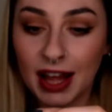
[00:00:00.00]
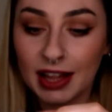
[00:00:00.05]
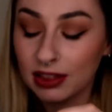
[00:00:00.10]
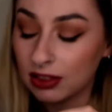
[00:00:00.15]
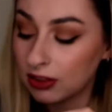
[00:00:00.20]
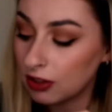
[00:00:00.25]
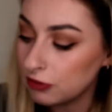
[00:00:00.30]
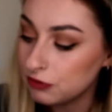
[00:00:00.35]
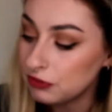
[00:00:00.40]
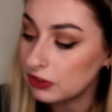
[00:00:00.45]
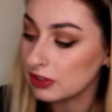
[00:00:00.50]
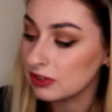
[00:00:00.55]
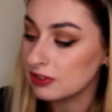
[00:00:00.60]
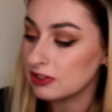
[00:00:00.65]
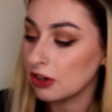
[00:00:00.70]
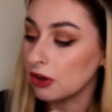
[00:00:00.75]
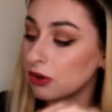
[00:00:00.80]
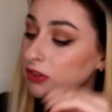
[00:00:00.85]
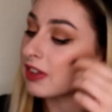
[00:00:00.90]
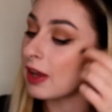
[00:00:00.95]
I love little
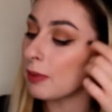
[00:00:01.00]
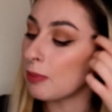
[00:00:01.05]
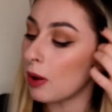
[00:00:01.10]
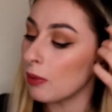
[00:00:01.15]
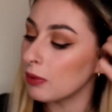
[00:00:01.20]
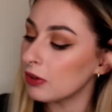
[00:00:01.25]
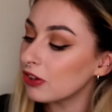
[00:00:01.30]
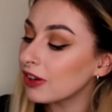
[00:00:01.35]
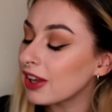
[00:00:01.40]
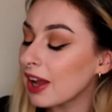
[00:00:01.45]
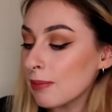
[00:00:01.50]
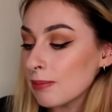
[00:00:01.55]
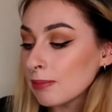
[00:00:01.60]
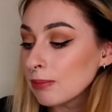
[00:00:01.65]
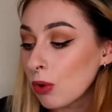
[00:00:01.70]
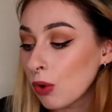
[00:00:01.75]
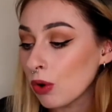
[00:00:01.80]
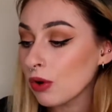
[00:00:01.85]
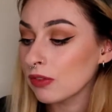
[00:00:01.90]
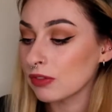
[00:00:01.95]
stones. I probably should get
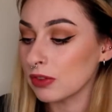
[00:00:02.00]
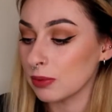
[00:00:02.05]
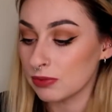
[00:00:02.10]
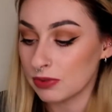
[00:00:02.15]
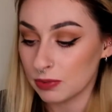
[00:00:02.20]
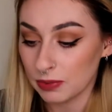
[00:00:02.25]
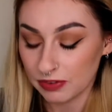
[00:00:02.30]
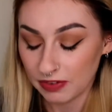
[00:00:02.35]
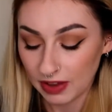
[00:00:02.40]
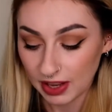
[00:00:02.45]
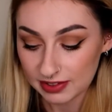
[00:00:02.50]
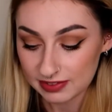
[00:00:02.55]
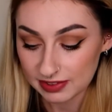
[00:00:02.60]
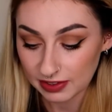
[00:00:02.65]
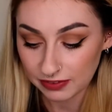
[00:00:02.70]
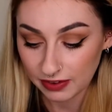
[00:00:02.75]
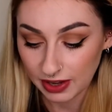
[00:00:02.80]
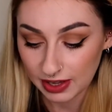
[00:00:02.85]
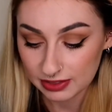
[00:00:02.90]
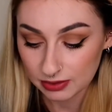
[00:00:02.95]
more of them, to be fair, because I
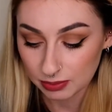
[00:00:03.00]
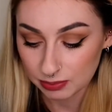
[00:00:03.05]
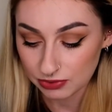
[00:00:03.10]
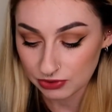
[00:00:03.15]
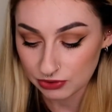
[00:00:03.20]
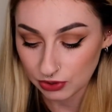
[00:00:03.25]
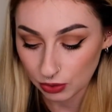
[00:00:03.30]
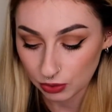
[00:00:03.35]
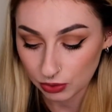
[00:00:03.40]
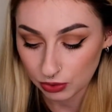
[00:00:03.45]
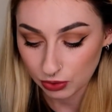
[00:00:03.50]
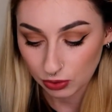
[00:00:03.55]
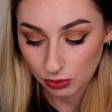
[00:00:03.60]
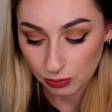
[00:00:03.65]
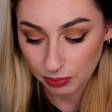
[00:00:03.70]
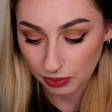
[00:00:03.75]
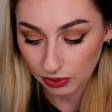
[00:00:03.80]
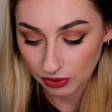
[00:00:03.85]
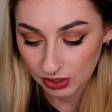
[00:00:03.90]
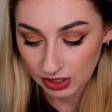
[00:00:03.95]
find them so cool.
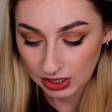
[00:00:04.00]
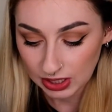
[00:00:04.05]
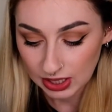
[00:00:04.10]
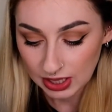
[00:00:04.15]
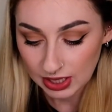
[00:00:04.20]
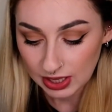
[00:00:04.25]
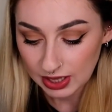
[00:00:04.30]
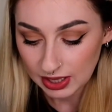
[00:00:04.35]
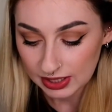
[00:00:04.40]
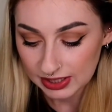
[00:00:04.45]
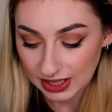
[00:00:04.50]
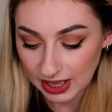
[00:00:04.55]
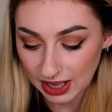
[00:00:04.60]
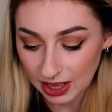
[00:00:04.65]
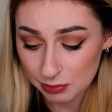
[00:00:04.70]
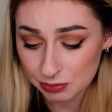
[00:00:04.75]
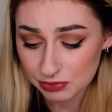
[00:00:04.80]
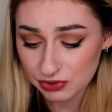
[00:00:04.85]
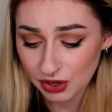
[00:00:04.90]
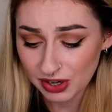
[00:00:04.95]
But yeah,
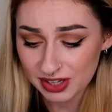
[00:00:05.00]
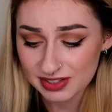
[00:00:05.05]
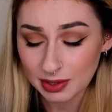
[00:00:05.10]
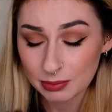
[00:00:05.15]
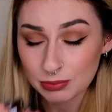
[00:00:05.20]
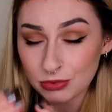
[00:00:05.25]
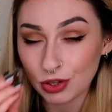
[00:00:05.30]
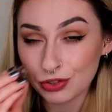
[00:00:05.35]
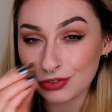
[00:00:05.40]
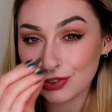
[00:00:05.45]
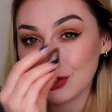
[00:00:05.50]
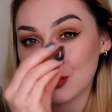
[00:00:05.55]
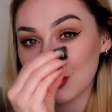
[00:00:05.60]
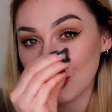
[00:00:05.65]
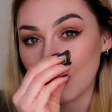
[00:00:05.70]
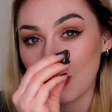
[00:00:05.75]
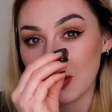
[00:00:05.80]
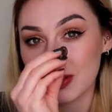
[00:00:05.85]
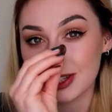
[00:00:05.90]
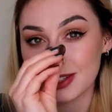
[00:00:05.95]
I'm sorry because I'm not too sure
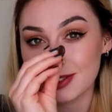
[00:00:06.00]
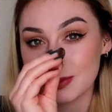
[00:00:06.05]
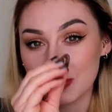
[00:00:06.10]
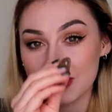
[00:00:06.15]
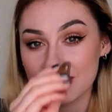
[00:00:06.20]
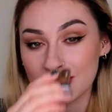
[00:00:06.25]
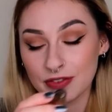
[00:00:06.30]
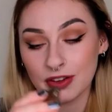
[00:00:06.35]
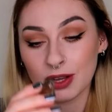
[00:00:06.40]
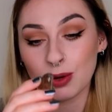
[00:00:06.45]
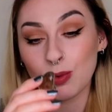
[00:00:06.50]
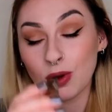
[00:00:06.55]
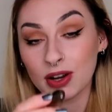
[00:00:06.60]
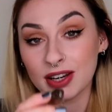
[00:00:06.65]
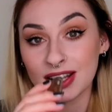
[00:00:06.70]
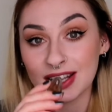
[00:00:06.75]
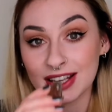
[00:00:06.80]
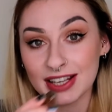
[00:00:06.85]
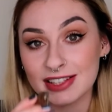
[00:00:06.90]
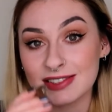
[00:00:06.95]
what this specific one
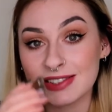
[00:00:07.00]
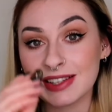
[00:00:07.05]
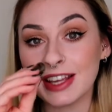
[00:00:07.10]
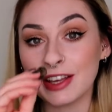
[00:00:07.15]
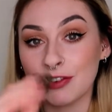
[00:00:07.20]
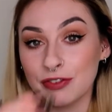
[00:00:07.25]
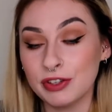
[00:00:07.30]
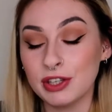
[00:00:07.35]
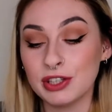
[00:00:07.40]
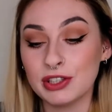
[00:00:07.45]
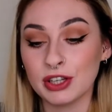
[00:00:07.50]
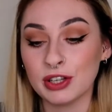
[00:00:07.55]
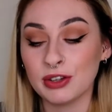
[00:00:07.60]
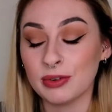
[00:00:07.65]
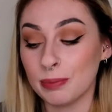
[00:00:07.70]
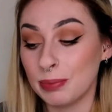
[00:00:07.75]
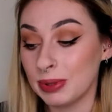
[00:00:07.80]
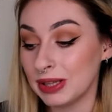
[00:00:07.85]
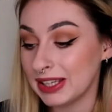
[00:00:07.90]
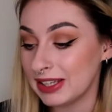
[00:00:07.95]
is. If you do,
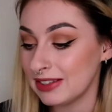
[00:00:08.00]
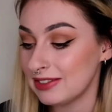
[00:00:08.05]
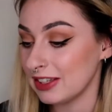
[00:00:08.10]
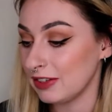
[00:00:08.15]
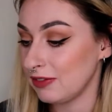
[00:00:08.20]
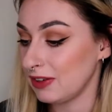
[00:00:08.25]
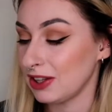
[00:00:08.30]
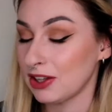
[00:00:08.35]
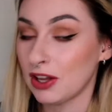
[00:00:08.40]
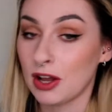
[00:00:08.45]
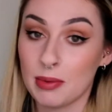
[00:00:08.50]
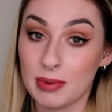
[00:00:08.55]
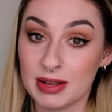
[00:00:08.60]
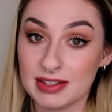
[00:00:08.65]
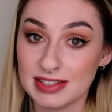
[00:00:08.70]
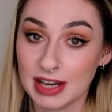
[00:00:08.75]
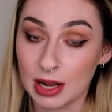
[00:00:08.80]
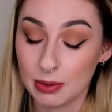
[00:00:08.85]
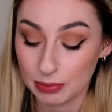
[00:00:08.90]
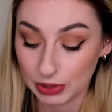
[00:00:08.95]
please leave it in the comments
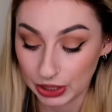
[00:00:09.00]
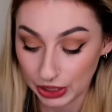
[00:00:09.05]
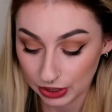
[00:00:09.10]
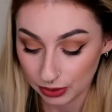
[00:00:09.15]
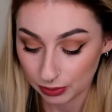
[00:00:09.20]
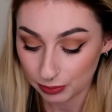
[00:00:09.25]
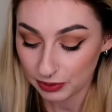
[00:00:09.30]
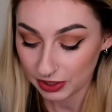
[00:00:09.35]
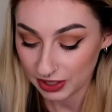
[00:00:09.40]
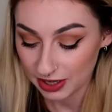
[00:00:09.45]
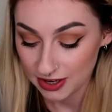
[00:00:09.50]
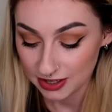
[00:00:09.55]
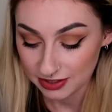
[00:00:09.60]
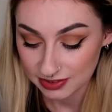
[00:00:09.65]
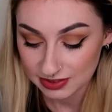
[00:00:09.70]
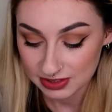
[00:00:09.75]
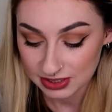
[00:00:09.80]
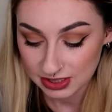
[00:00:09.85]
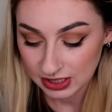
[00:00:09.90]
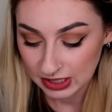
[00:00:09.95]
down below
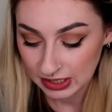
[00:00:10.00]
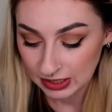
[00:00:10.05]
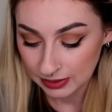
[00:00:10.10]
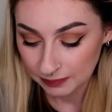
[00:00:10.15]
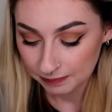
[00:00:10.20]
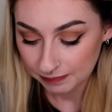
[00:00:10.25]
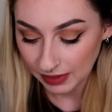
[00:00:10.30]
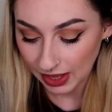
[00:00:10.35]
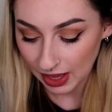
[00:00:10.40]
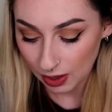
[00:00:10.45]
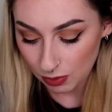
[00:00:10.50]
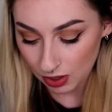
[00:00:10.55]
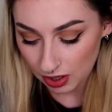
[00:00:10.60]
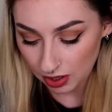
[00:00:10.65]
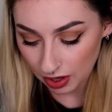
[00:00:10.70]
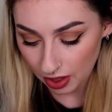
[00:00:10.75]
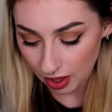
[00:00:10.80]
because I want to